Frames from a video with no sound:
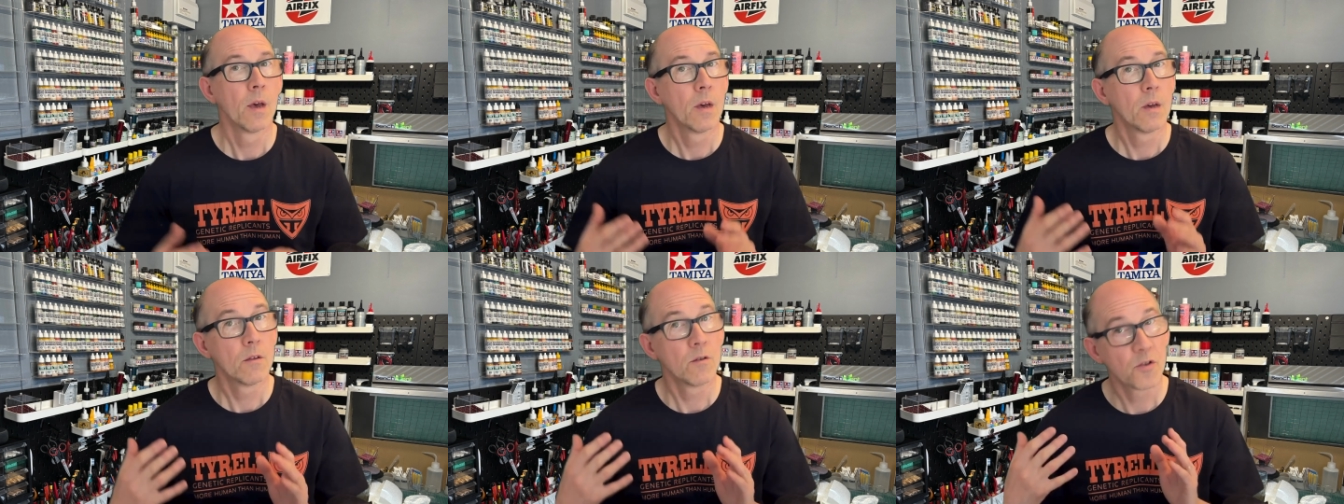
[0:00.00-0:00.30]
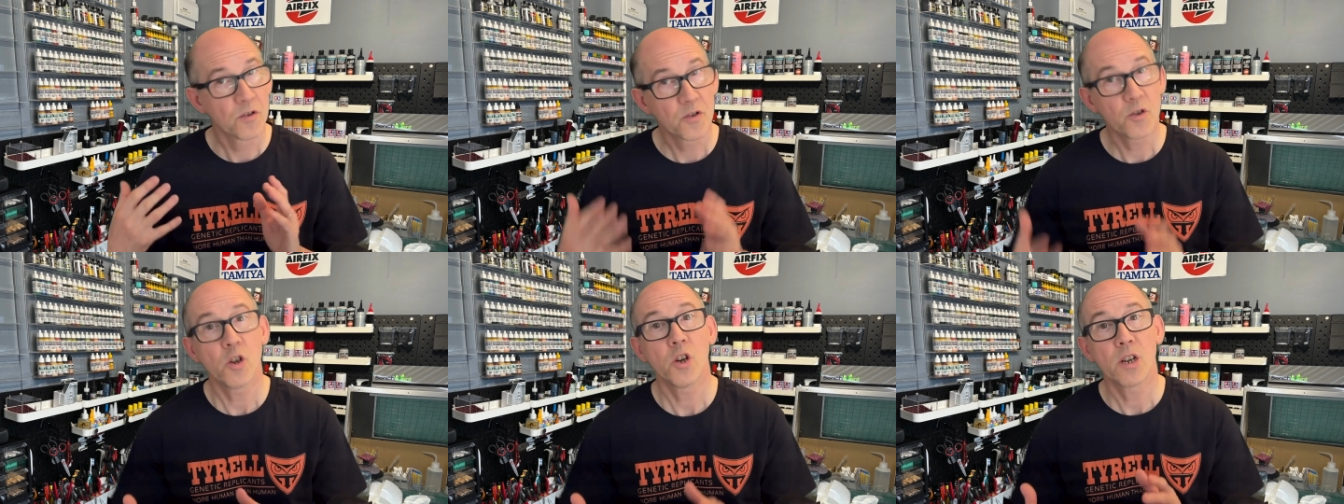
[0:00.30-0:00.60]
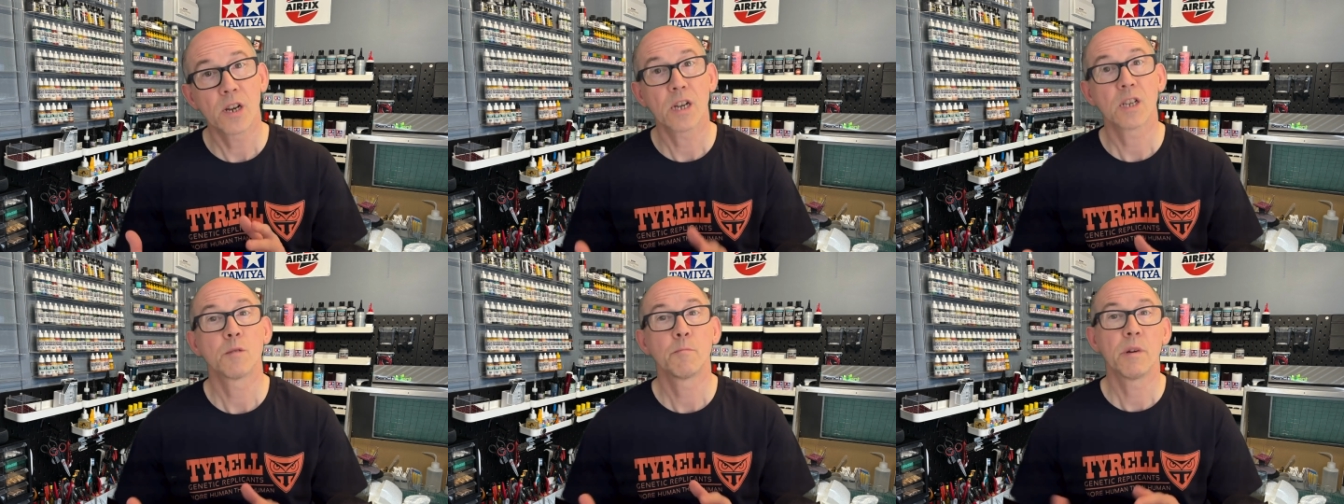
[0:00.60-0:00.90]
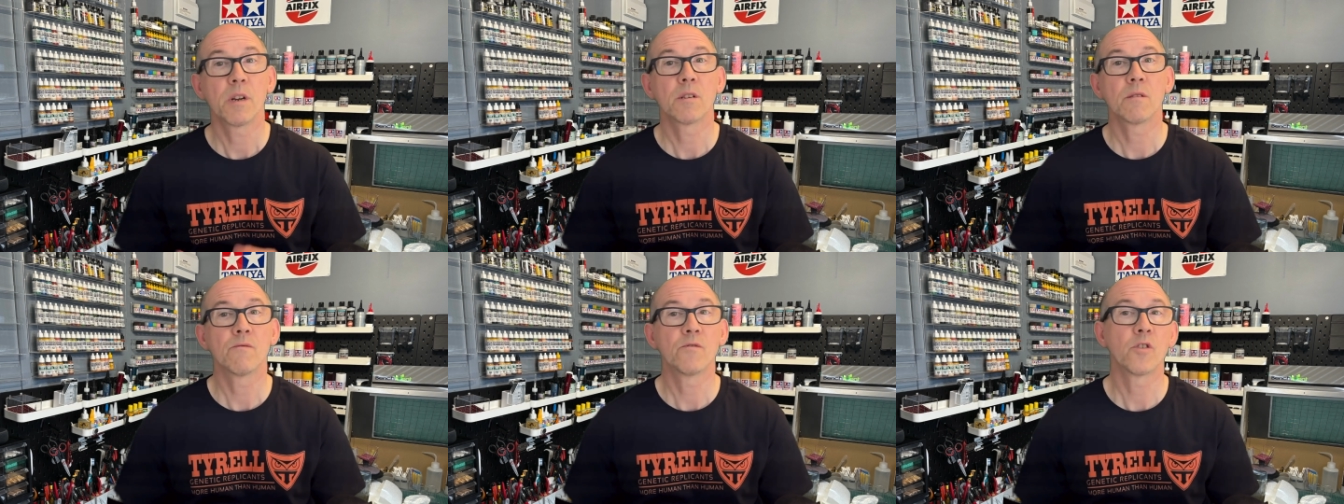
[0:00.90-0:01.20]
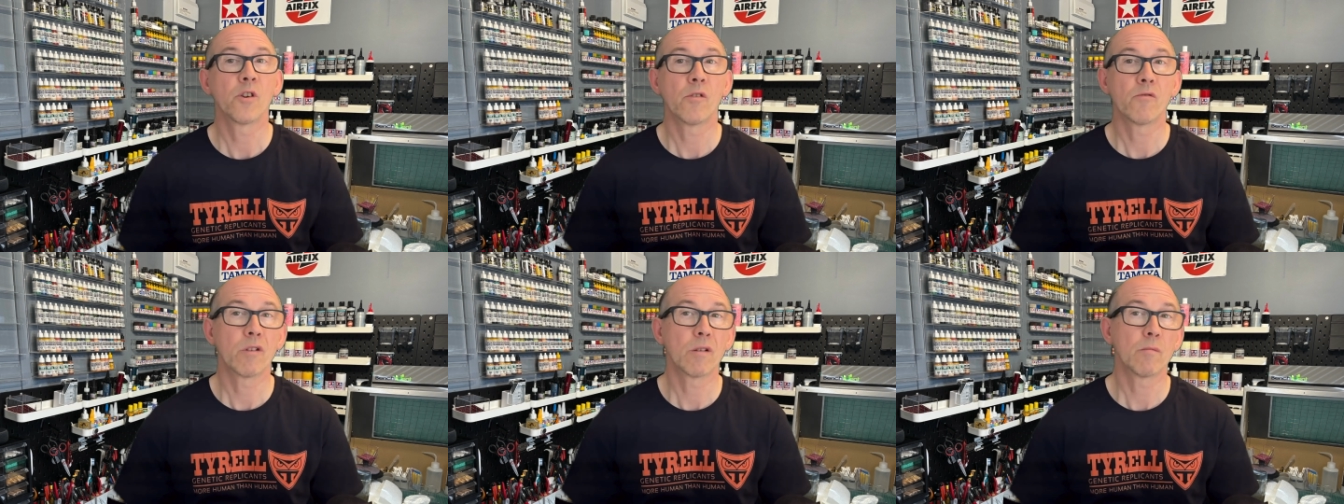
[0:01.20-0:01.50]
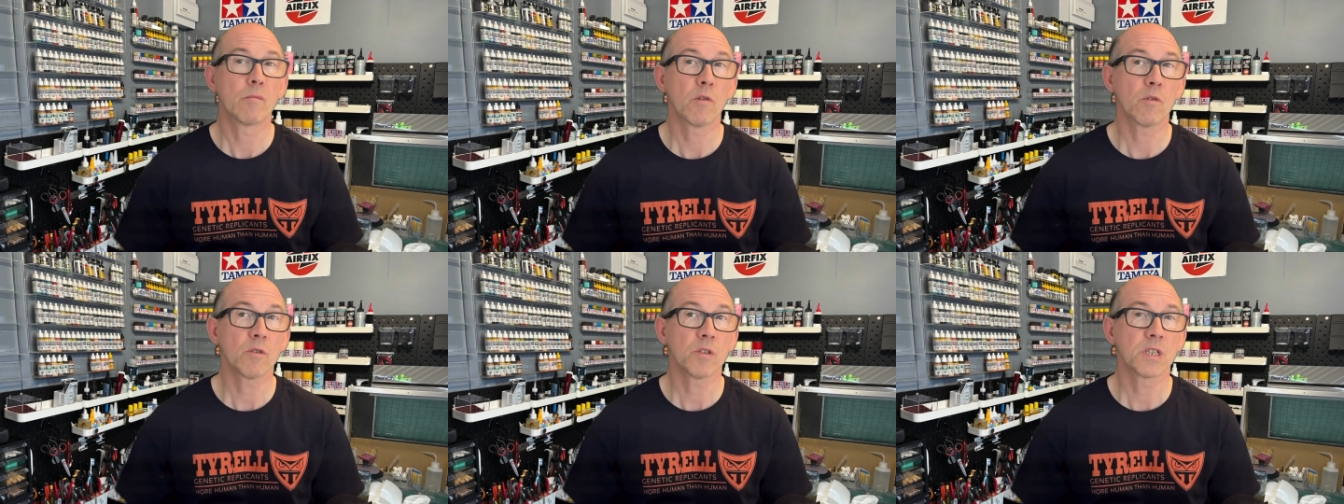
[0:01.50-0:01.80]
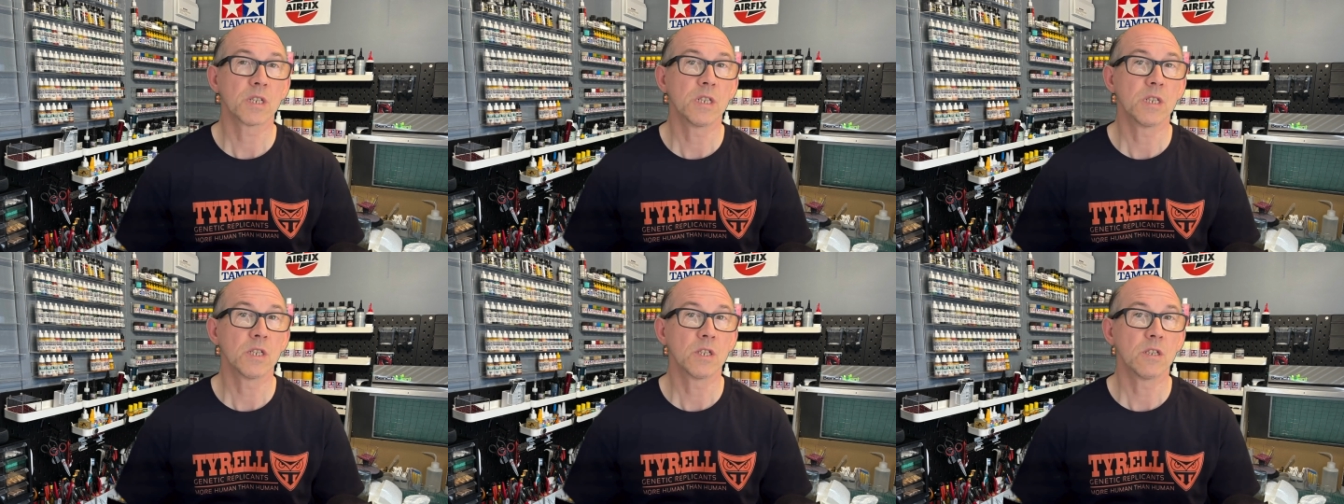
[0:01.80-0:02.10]
The third aspect of Tyrell Models
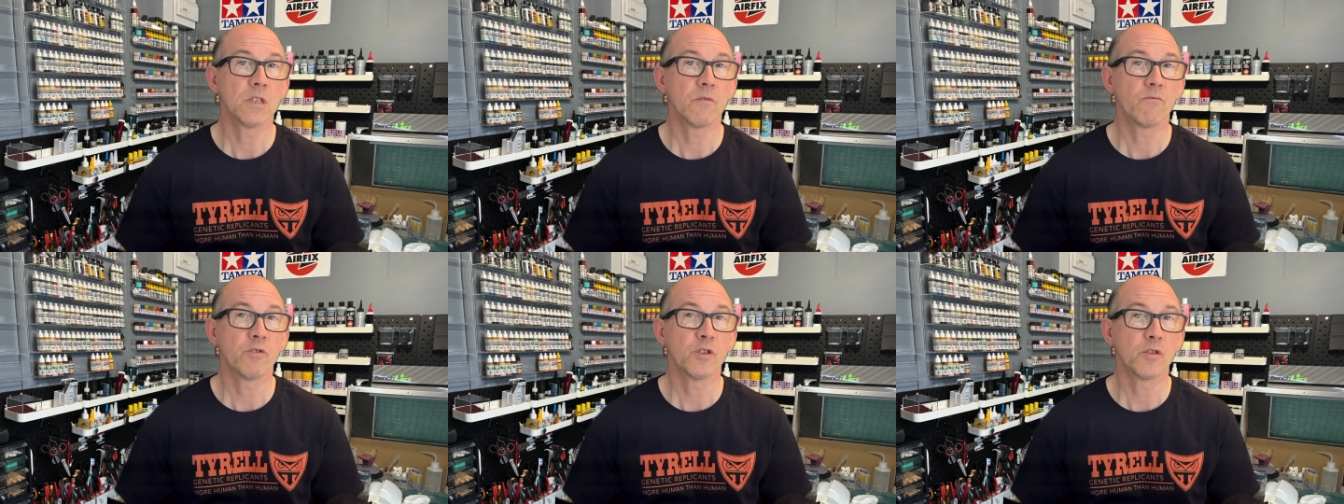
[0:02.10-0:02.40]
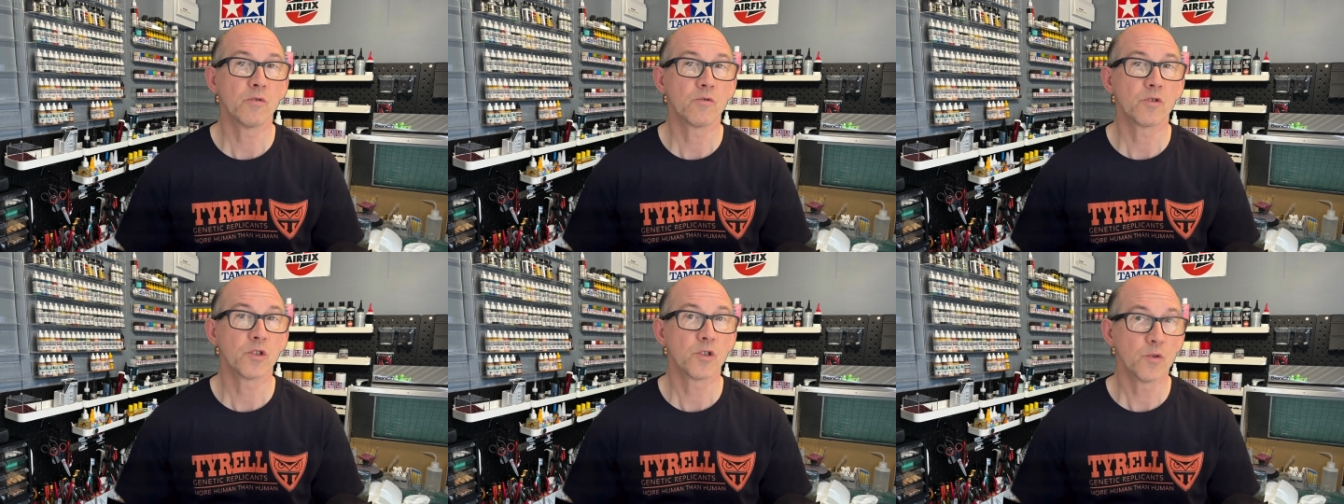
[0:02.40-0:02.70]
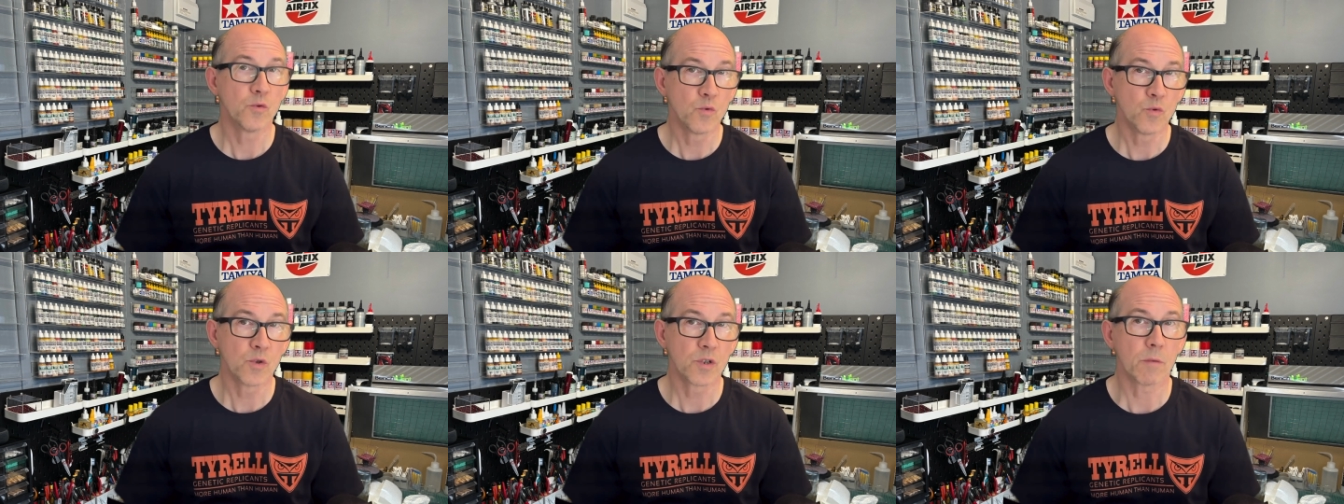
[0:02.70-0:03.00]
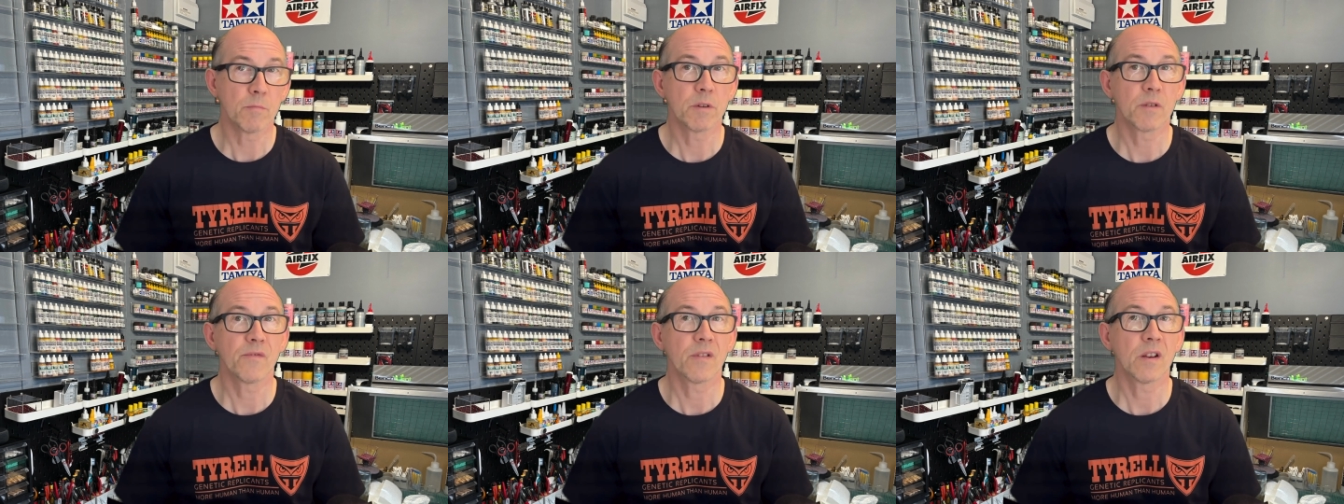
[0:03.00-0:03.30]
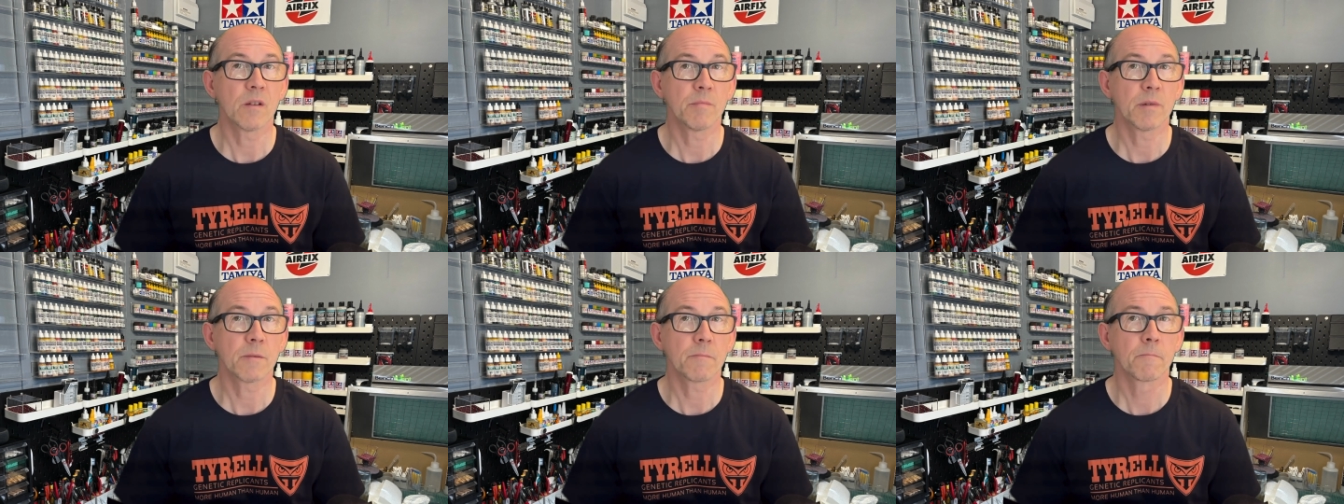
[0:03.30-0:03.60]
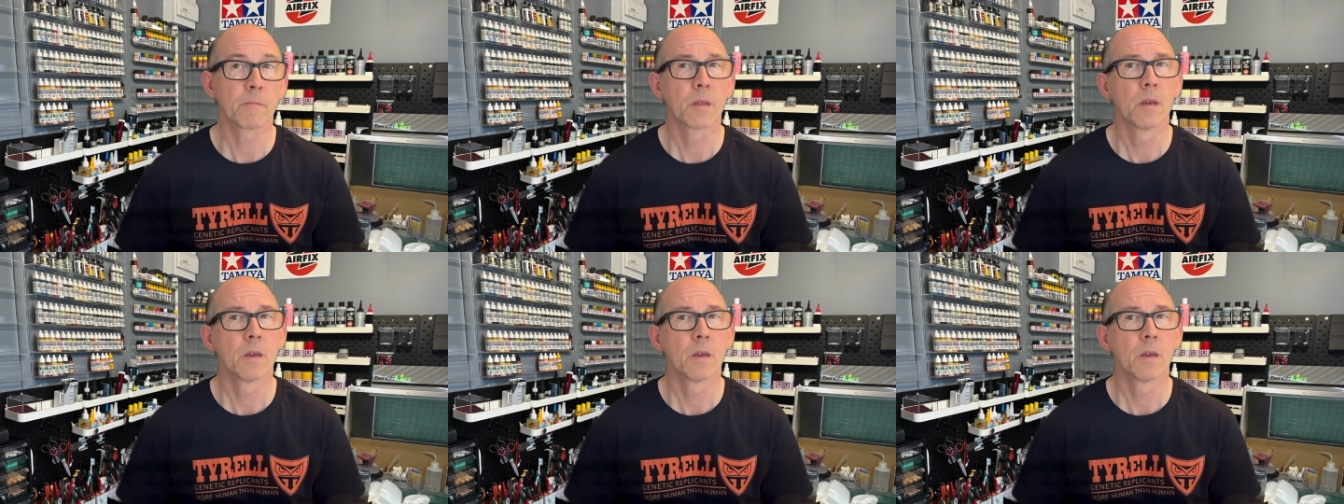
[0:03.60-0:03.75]
is the original tools I'm developing.